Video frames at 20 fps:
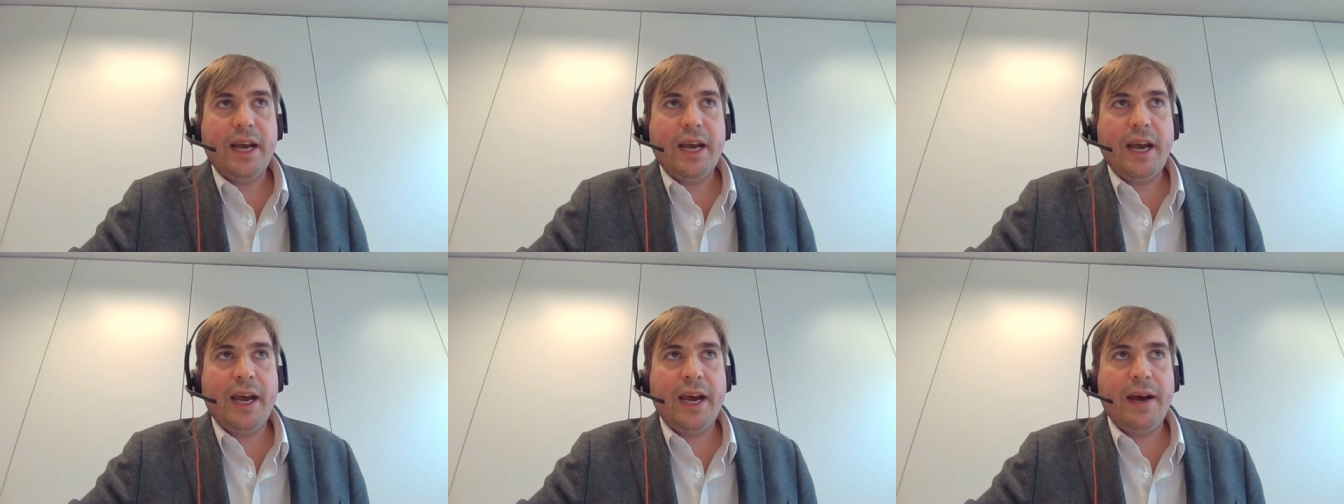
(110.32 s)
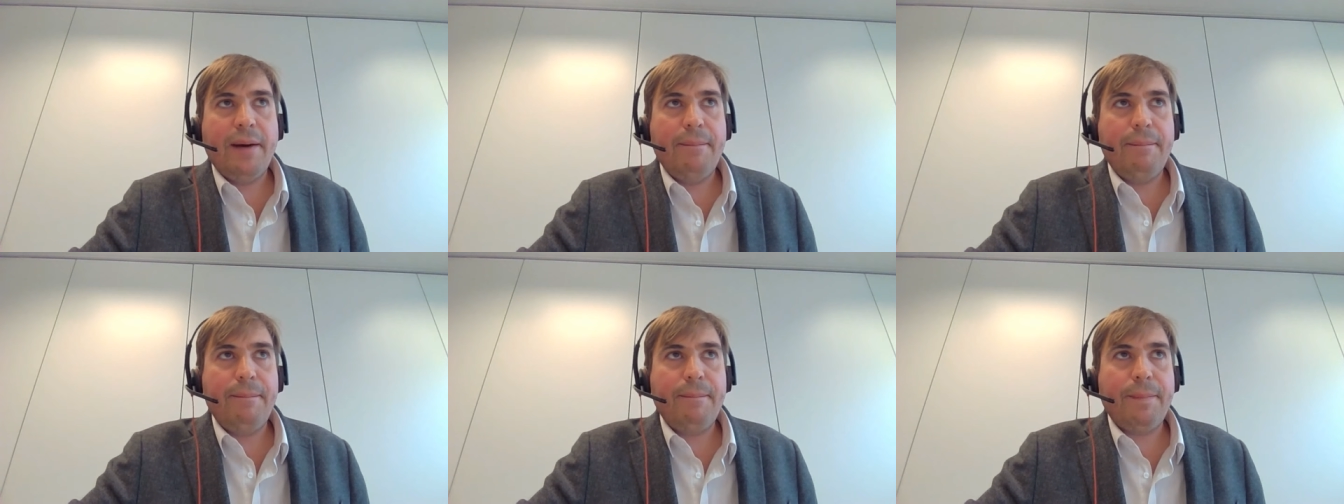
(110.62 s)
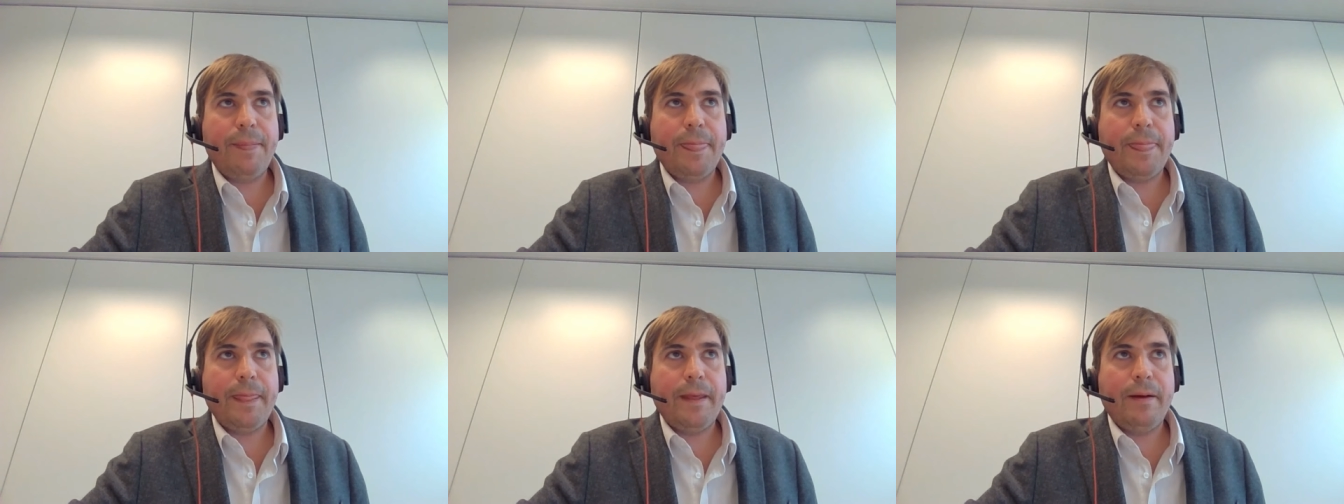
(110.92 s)
um,
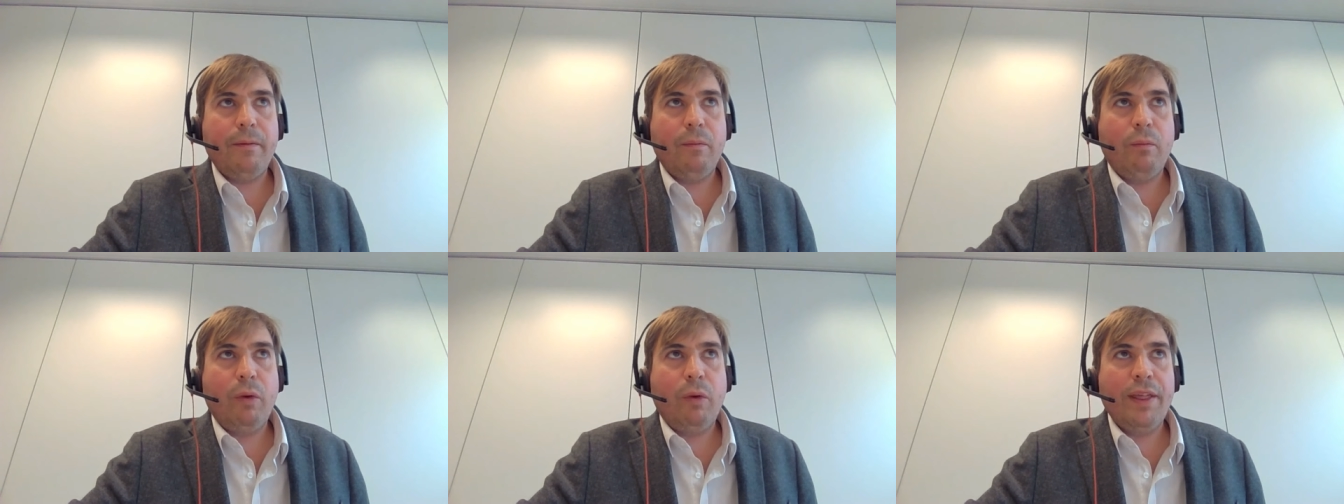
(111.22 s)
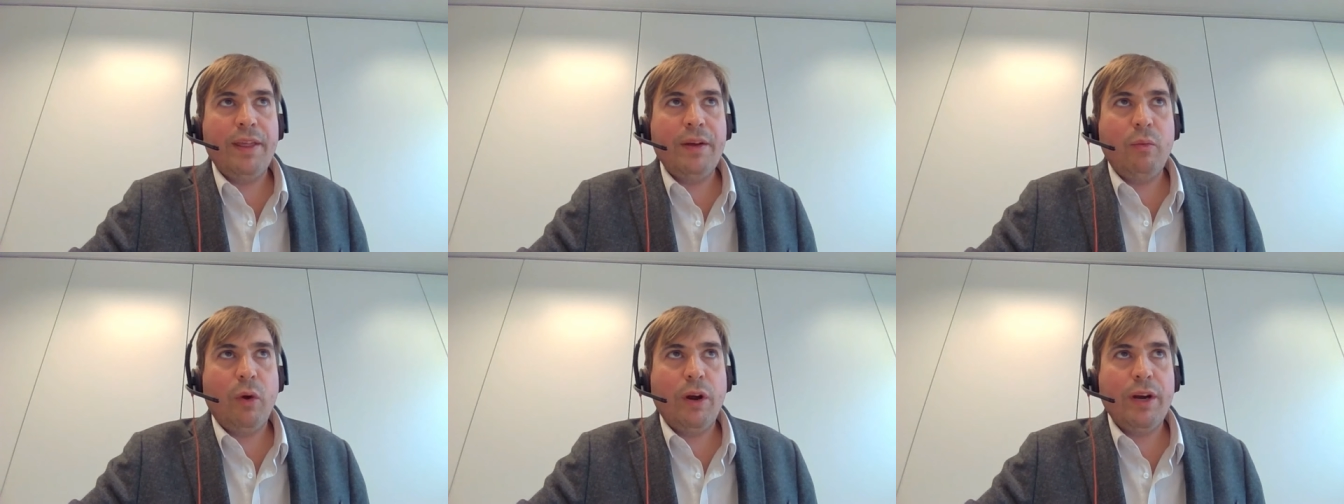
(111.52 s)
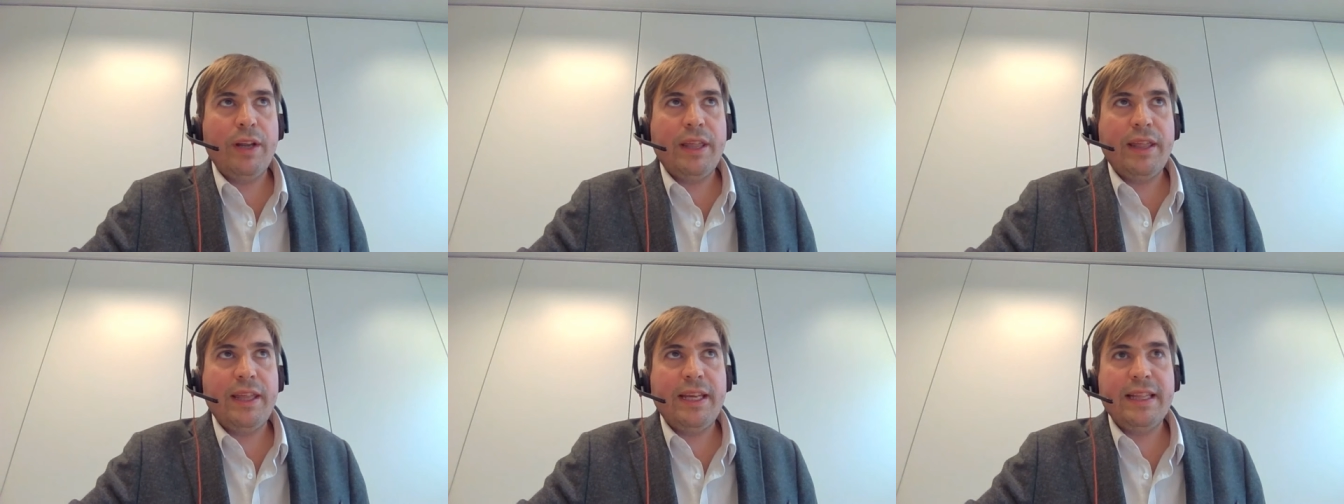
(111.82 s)
I think one
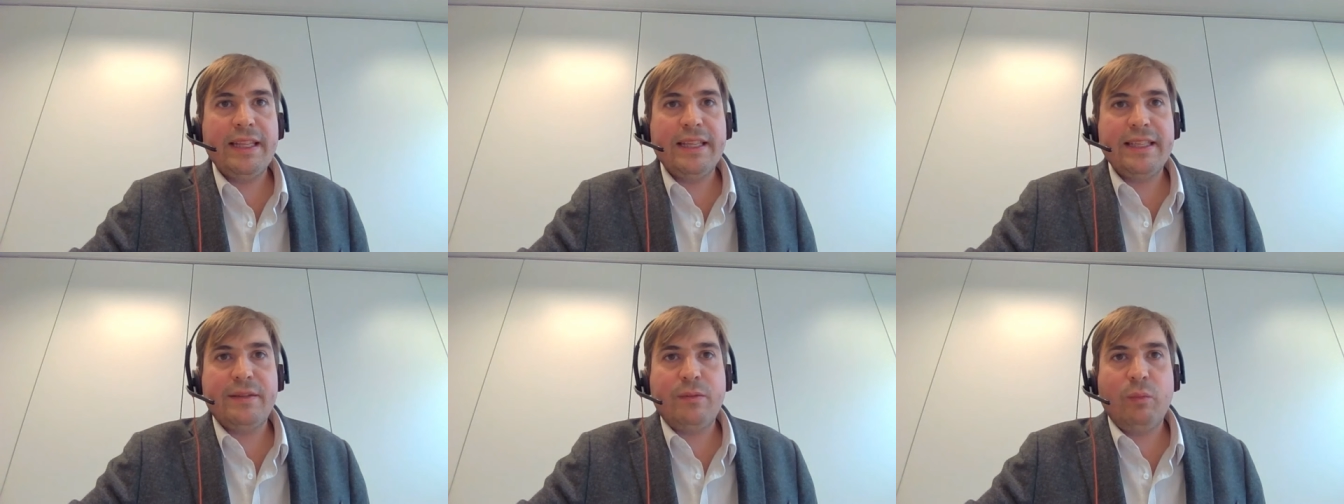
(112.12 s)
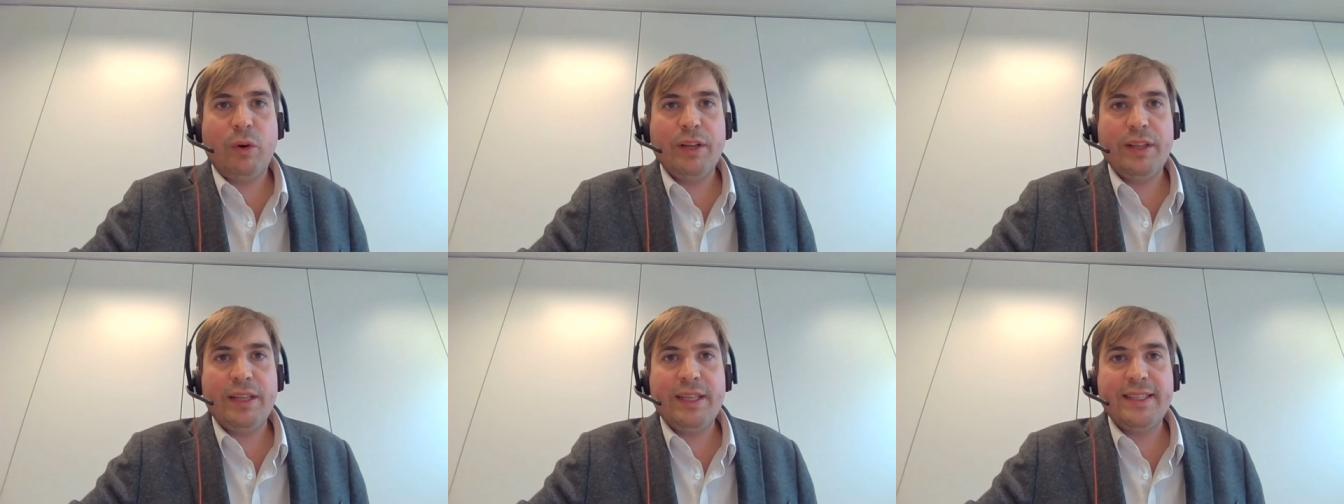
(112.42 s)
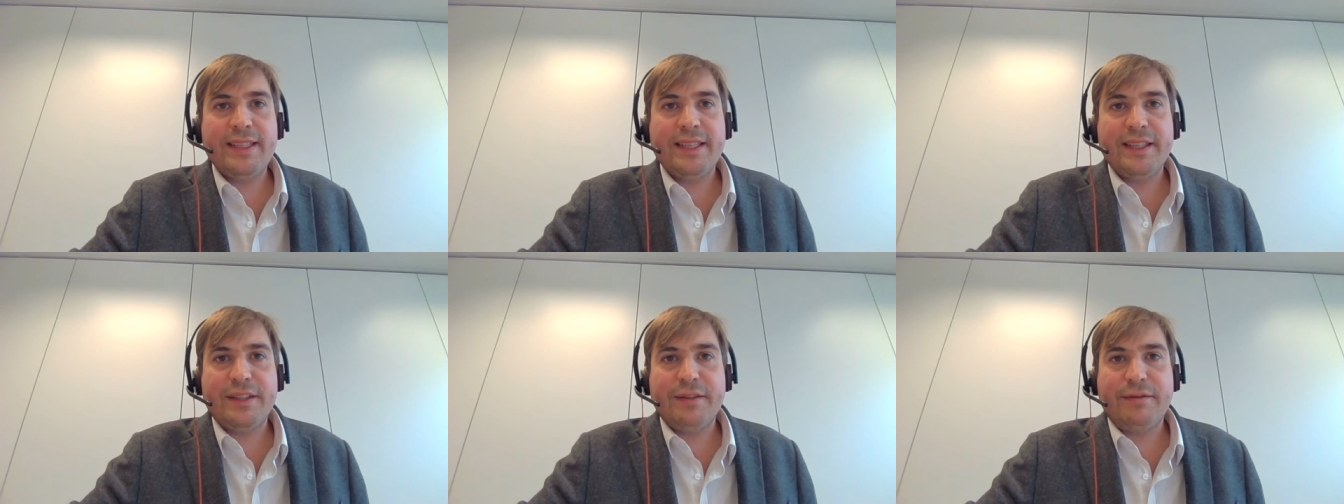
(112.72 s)
of the thing that one of the
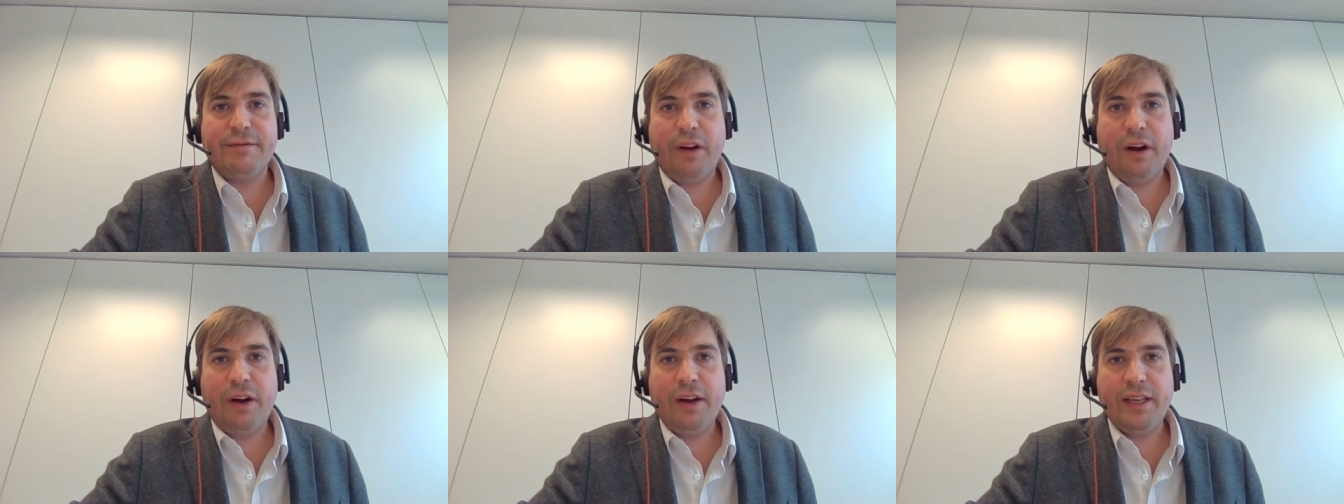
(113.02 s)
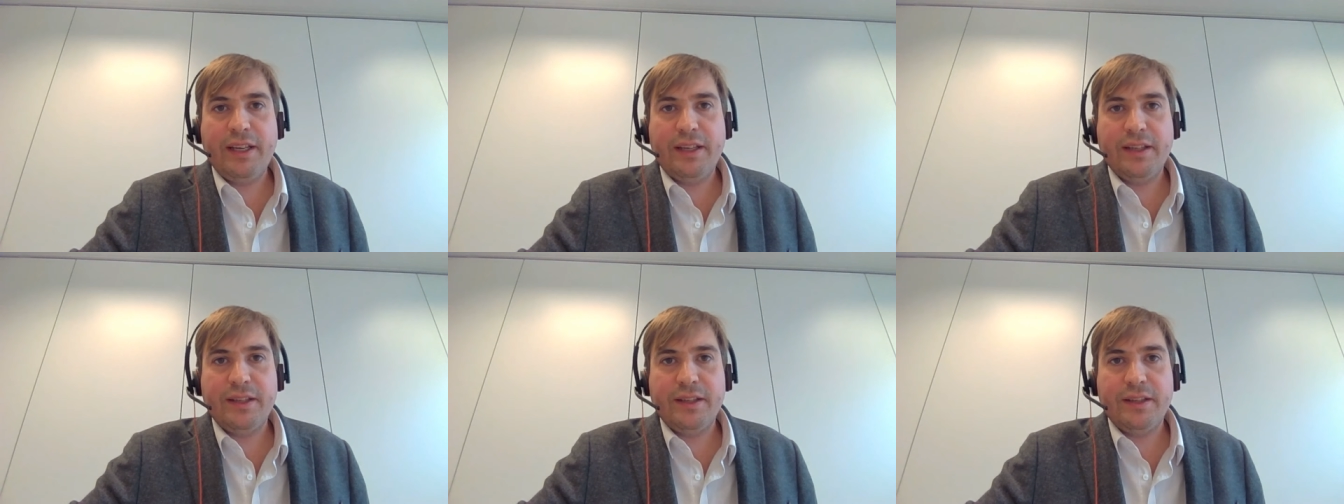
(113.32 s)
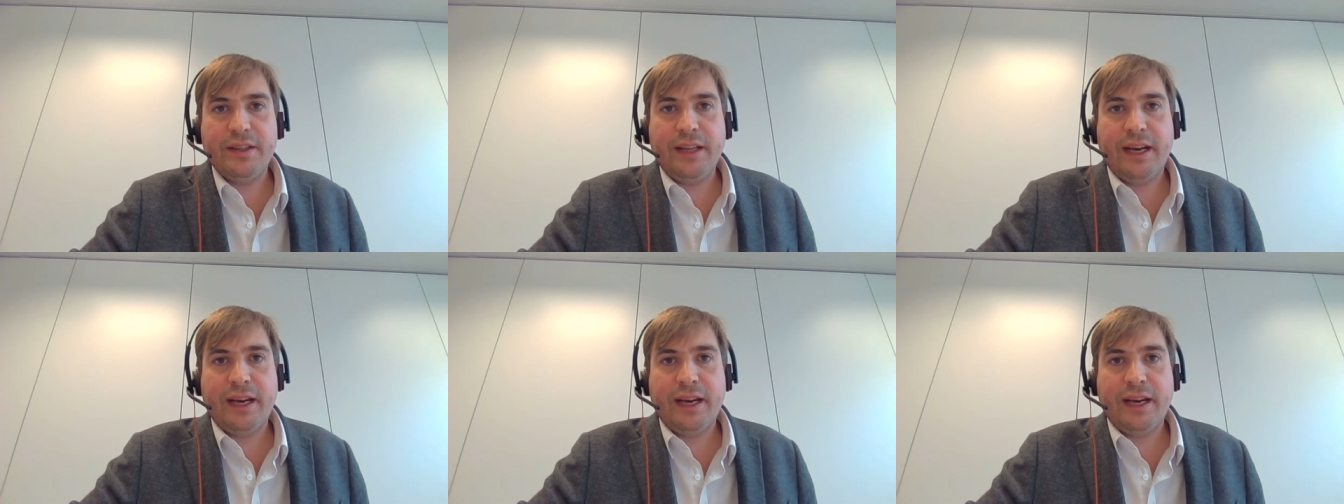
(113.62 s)
things that defined